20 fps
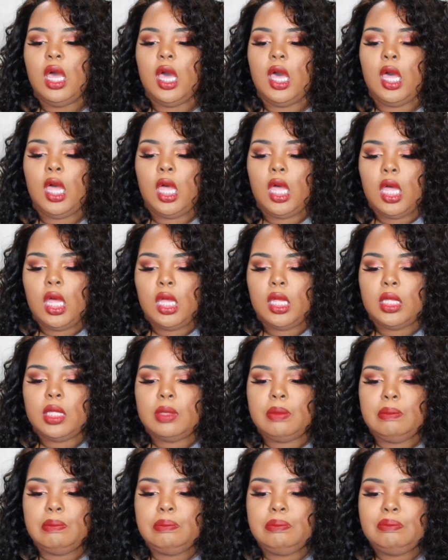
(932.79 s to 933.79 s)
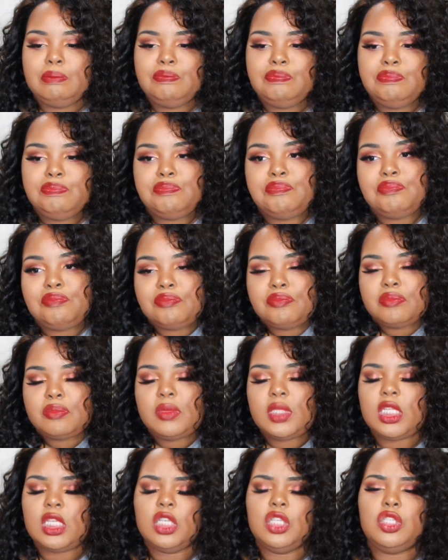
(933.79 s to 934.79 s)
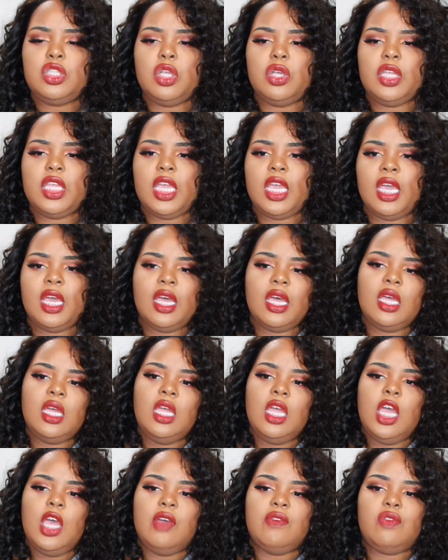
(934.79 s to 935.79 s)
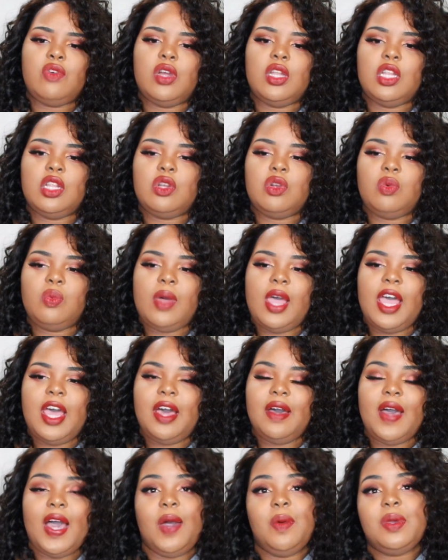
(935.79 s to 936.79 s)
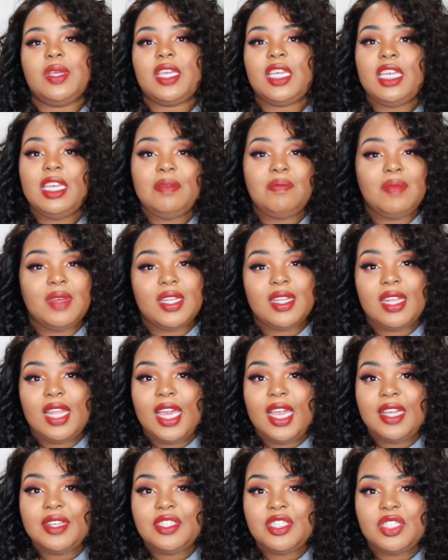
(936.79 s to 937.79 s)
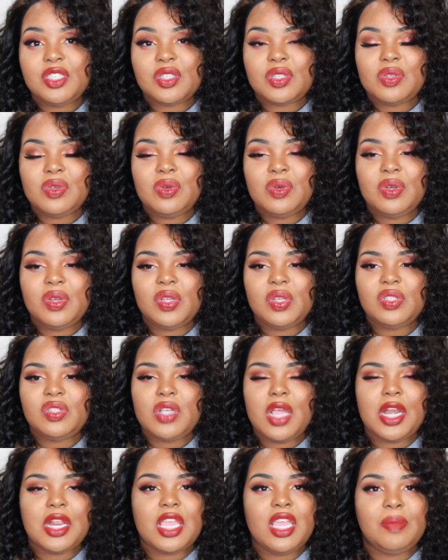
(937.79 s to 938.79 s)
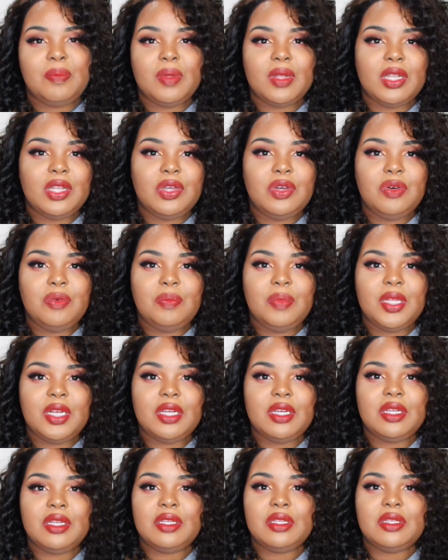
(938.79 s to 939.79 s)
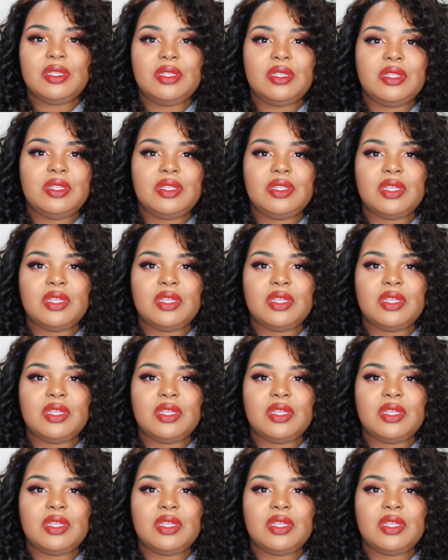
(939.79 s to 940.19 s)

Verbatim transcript: Um, so yeah, for a little while, I would keep my lashes on, try to keep a little bit of,